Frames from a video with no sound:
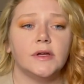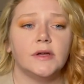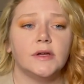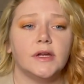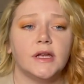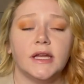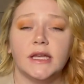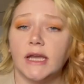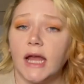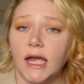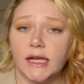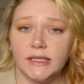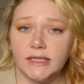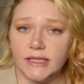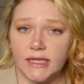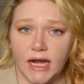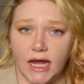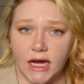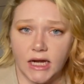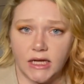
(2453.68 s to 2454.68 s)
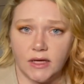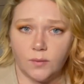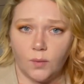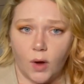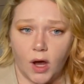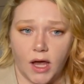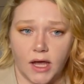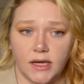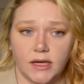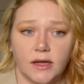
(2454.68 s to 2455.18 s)

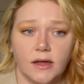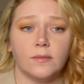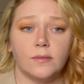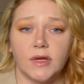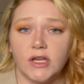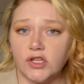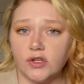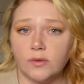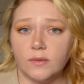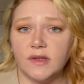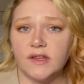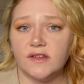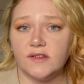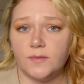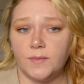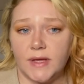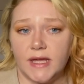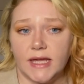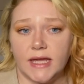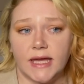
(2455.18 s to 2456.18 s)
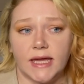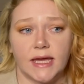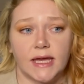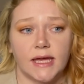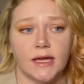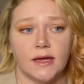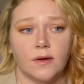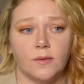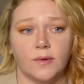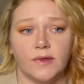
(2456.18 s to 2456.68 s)
1981, Mitchell was
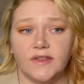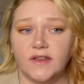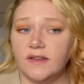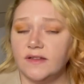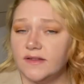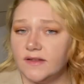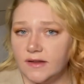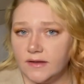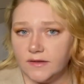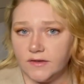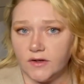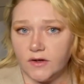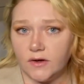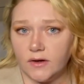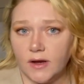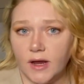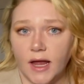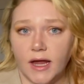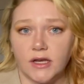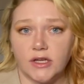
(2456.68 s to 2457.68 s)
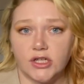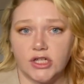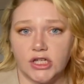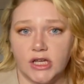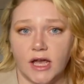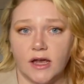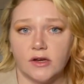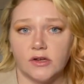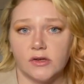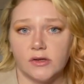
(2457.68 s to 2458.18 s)
speaking with his sister, and she
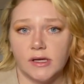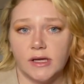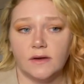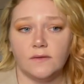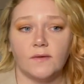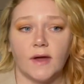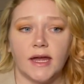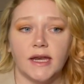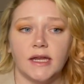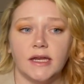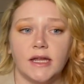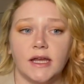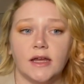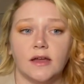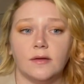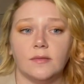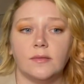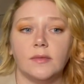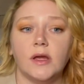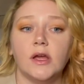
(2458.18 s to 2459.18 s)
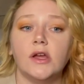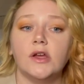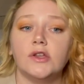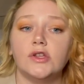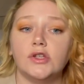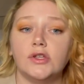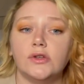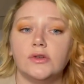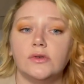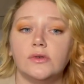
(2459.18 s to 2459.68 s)
actually invited him
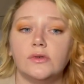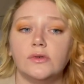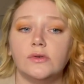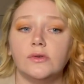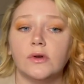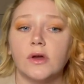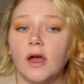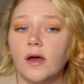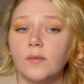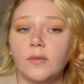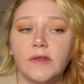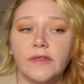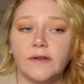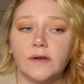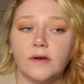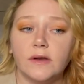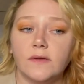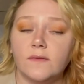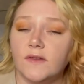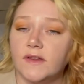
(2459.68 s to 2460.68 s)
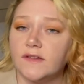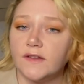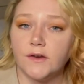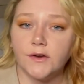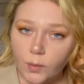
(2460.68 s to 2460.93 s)
to come with her to visit her